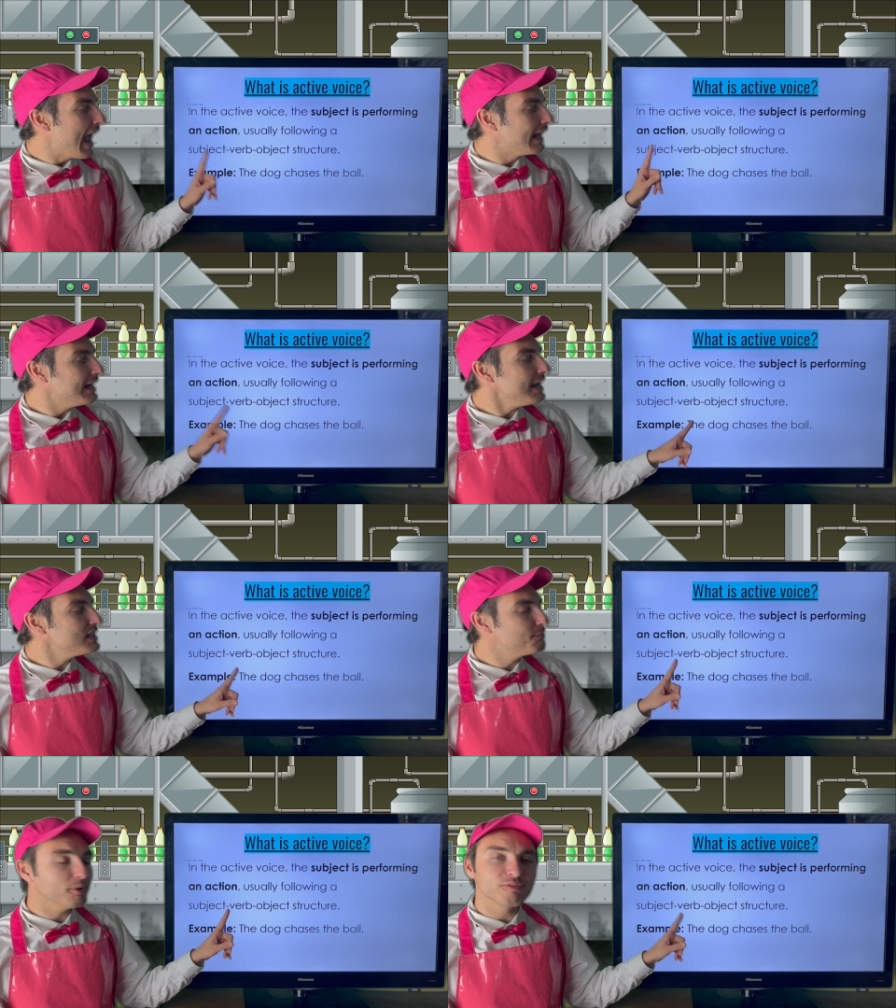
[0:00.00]
and it
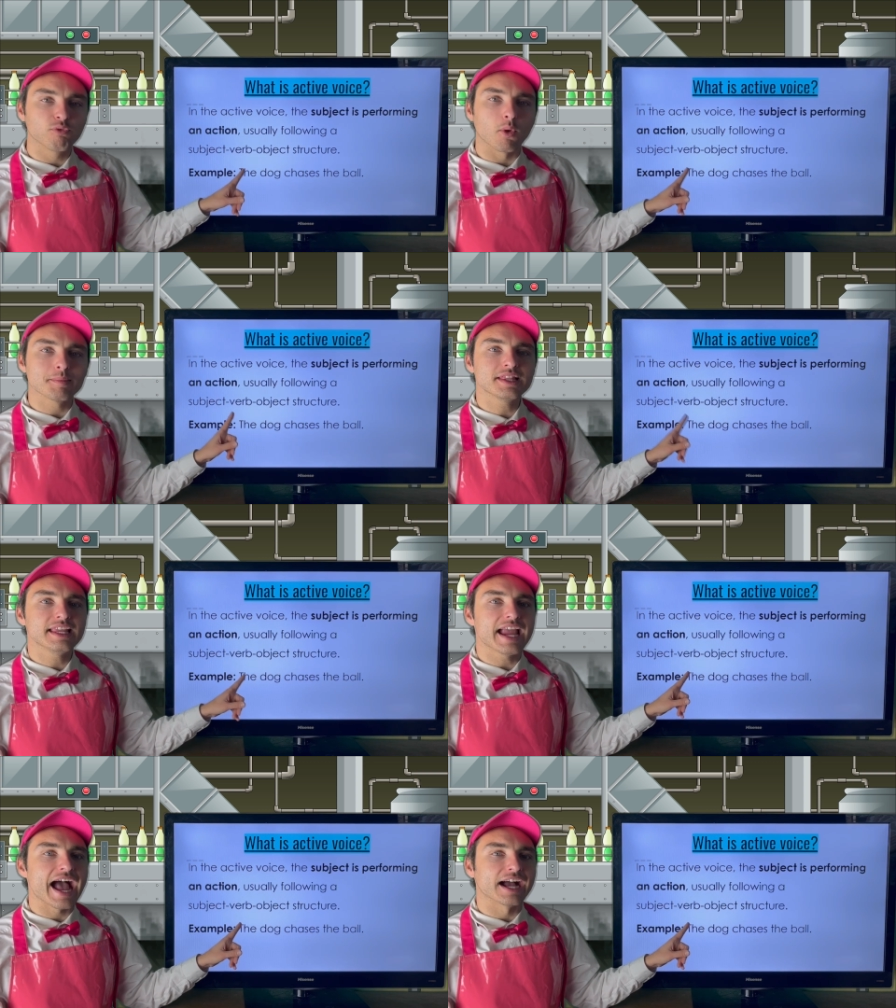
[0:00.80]
is performing
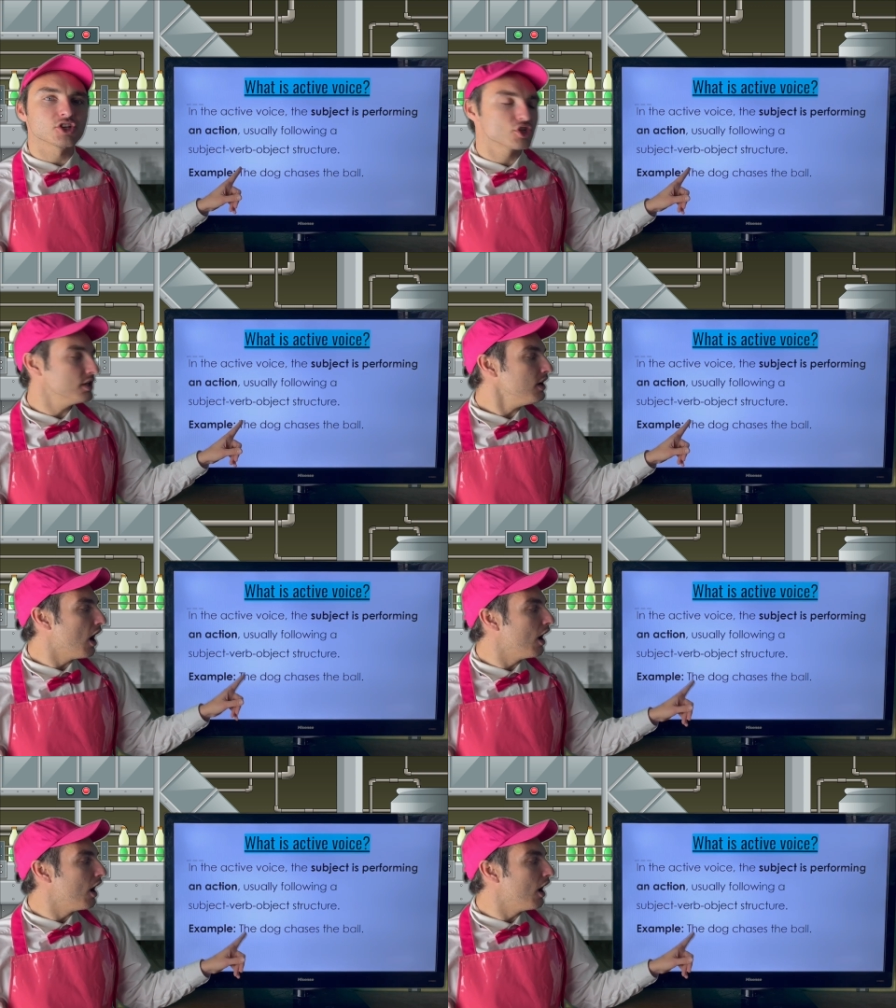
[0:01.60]
the action